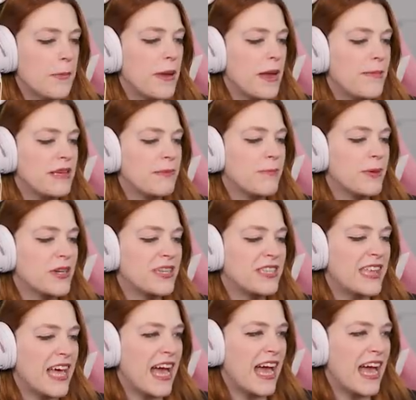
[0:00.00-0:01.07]
our baby
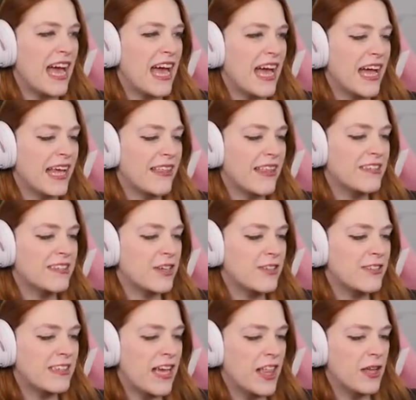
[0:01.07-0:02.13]
birthday. Let's
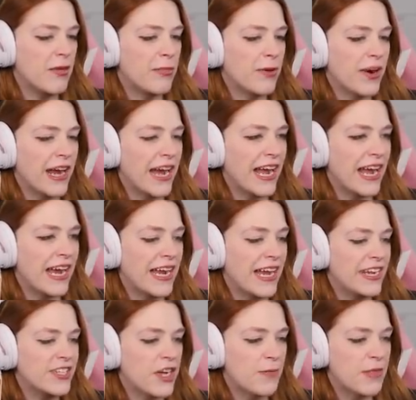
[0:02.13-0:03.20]
go celebrate and
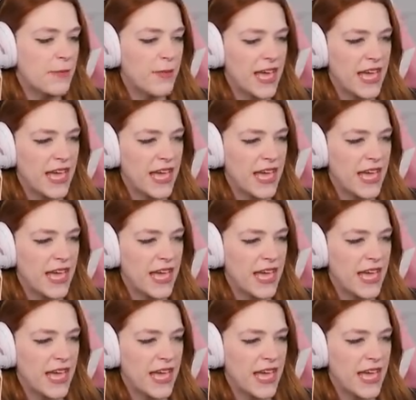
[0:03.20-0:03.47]
age up the